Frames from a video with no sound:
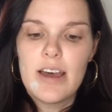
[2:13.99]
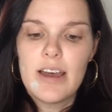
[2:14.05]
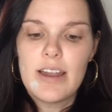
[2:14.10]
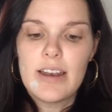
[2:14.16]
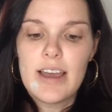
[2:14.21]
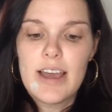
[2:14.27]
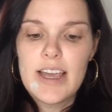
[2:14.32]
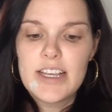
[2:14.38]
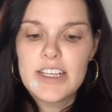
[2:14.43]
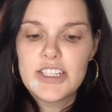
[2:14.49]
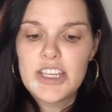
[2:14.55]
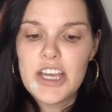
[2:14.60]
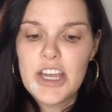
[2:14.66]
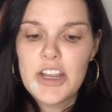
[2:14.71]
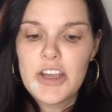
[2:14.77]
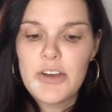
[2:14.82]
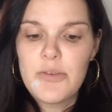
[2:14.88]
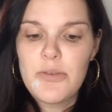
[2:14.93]
an
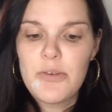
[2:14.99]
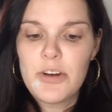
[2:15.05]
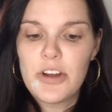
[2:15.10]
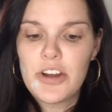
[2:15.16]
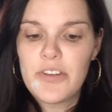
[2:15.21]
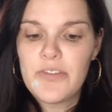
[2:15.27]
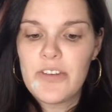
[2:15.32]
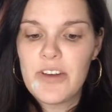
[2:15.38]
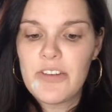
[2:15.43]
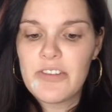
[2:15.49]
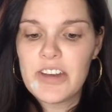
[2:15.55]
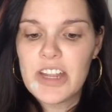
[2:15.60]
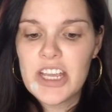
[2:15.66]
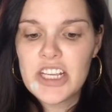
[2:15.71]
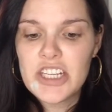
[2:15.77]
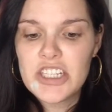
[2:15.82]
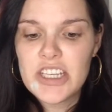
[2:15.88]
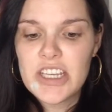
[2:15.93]
eyeshadow or your
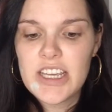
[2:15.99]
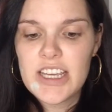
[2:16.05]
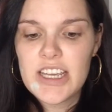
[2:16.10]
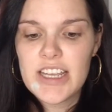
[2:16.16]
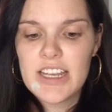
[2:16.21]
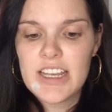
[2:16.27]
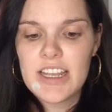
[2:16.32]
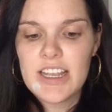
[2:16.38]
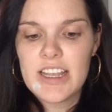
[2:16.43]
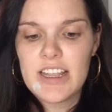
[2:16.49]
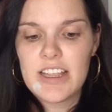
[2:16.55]
foundation,